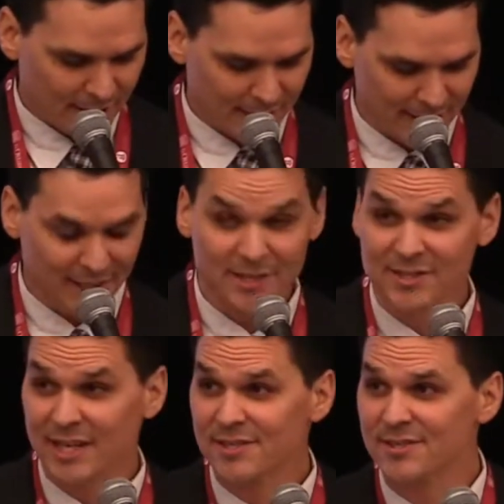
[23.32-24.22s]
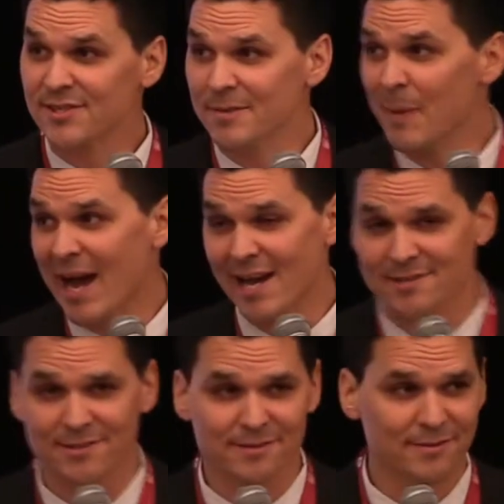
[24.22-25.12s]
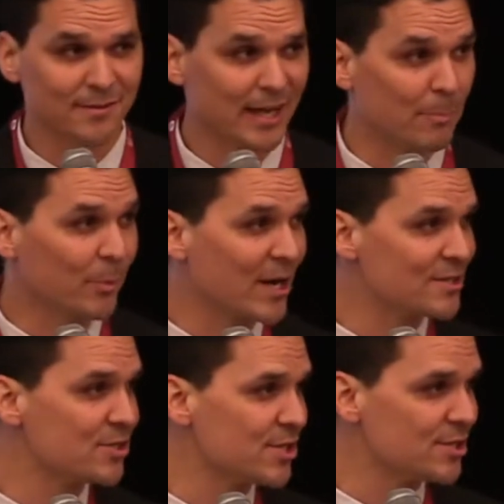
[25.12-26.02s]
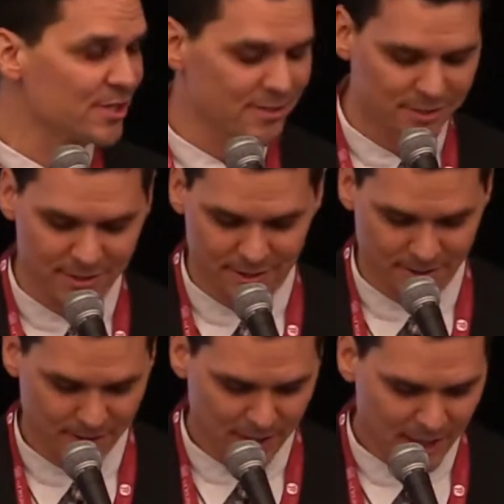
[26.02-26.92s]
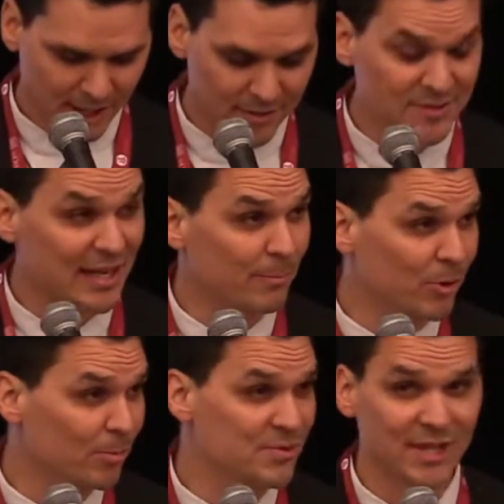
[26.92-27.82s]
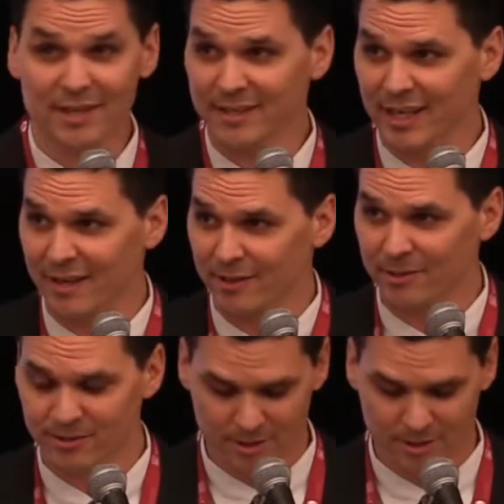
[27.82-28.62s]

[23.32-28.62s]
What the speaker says: It's nice to see past and present GGs in the same room, sitting together,